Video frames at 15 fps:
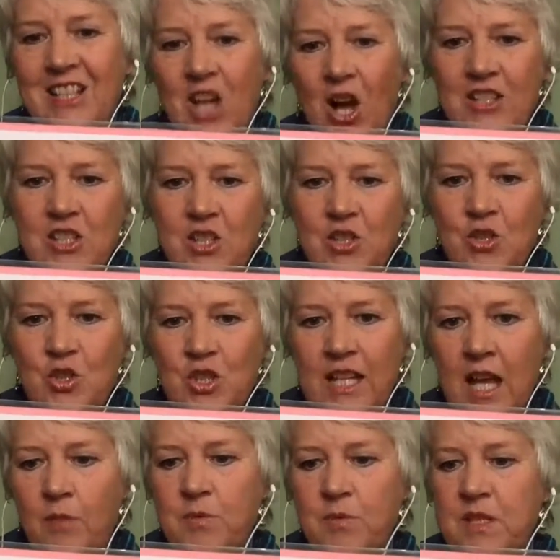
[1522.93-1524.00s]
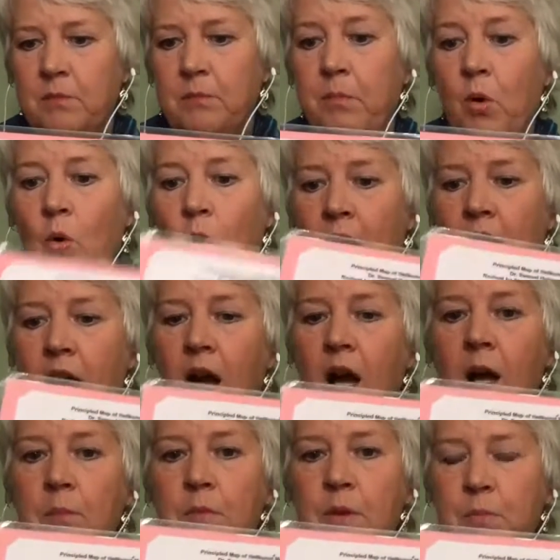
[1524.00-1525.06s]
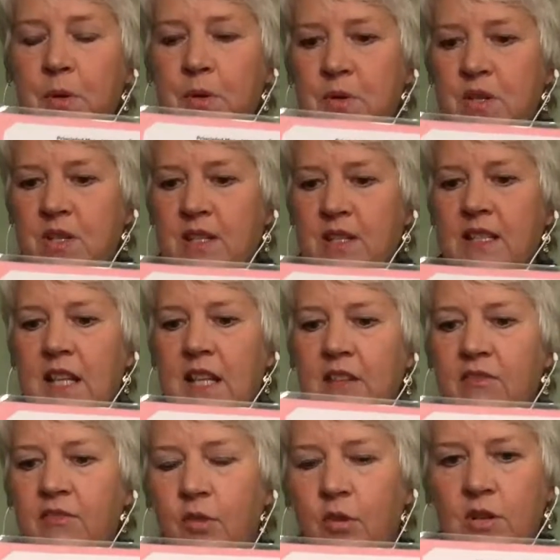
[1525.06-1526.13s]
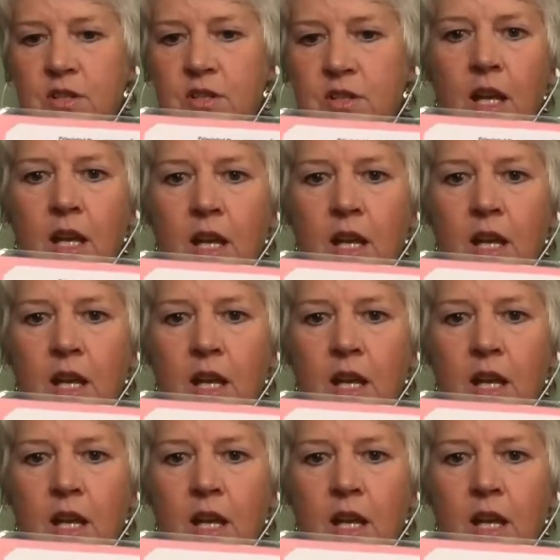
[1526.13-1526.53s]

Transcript: Constitution helps to buoy up the person's life force.